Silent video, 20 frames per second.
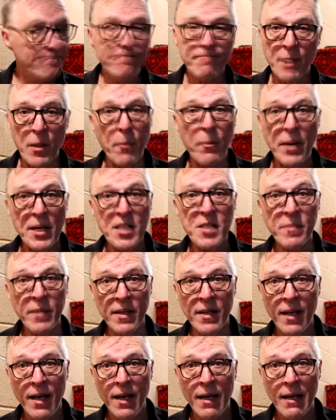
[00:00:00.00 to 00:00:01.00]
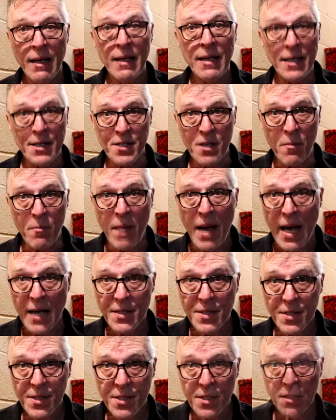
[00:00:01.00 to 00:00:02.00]
the basement is a
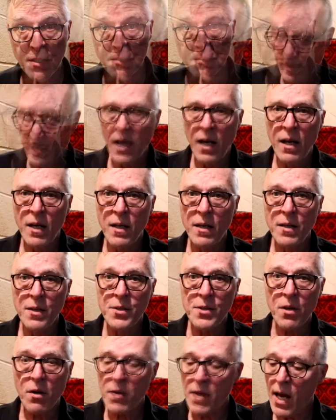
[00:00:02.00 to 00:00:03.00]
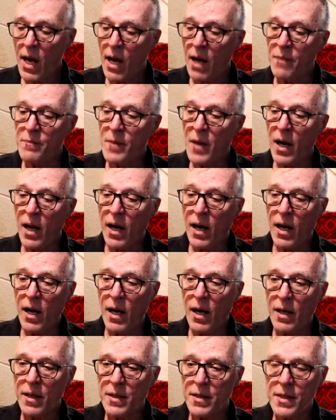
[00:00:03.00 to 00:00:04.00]
mess. So yeah,
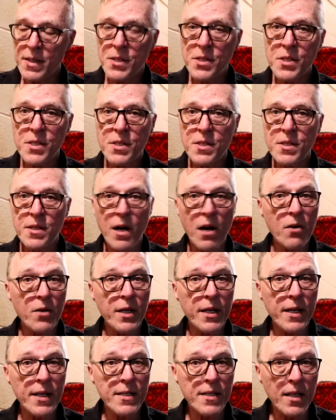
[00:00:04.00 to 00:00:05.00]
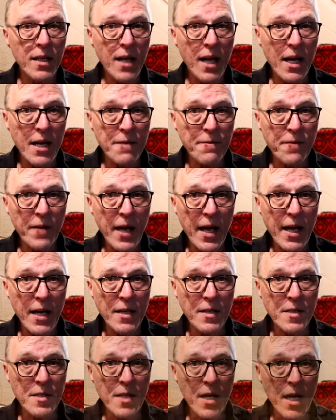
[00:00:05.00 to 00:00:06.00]
this started its life
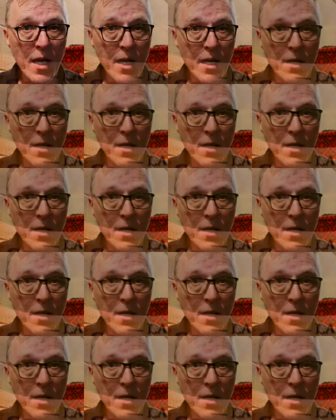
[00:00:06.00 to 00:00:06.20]
as a